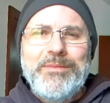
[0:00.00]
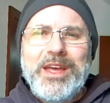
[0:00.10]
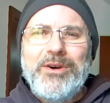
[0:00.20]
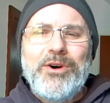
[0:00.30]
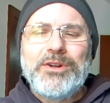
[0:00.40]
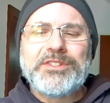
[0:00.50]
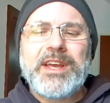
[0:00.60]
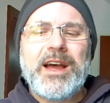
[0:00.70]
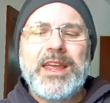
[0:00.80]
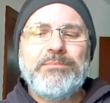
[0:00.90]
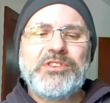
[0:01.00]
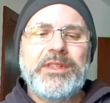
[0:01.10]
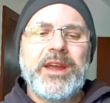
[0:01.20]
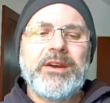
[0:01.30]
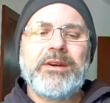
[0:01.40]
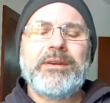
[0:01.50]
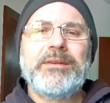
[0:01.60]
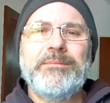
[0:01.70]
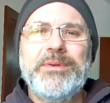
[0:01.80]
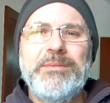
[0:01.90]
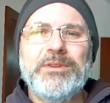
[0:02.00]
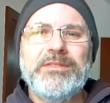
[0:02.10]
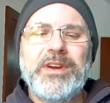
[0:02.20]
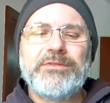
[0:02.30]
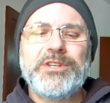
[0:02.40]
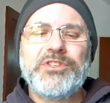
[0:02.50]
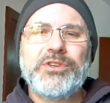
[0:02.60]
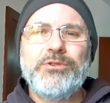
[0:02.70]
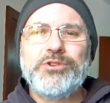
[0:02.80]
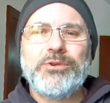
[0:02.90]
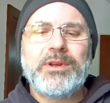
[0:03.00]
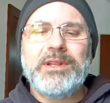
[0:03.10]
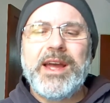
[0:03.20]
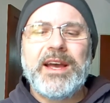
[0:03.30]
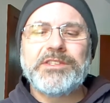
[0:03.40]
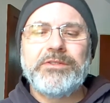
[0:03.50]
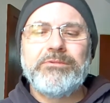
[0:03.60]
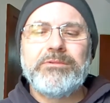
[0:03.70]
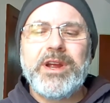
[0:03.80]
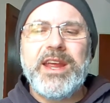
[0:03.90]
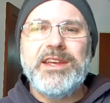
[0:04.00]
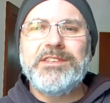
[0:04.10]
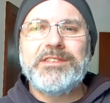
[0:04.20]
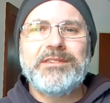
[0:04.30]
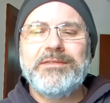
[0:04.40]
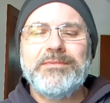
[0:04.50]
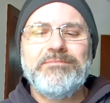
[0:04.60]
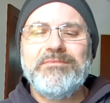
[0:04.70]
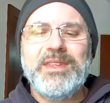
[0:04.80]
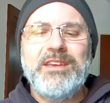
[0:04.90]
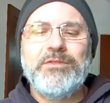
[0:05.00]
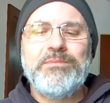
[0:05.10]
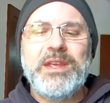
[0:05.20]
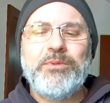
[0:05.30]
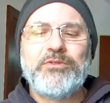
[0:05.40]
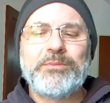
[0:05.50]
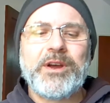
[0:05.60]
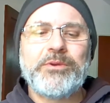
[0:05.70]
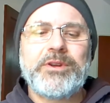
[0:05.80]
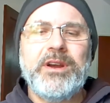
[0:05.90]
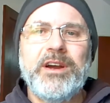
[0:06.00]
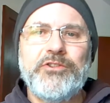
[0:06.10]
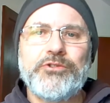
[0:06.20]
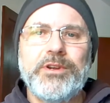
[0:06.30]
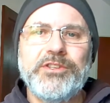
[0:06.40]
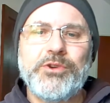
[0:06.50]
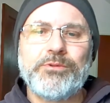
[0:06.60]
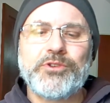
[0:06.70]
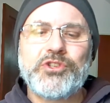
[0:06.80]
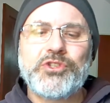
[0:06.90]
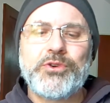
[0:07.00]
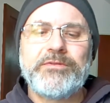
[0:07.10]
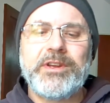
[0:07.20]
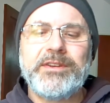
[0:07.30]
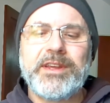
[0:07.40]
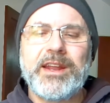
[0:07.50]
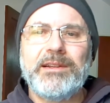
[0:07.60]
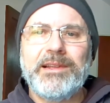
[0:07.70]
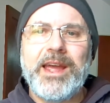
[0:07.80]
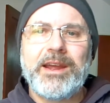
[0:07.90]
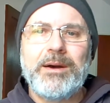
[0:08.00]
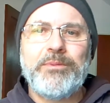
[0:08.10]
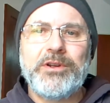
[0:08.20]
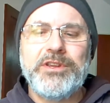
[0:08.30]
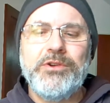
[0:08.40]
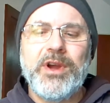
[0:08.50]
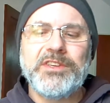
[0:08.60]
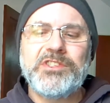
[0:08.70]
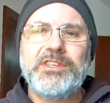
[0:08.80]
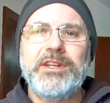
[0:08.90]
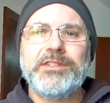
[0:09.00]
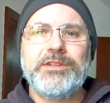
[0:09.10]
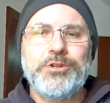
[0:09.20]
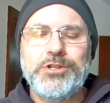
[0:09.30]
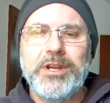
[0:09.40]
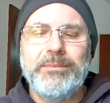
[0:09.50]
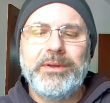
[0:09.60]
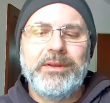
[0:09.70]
met all types there, people of every social class and race, even people from other countries who were serving to get a leg up on U.S. citizenship.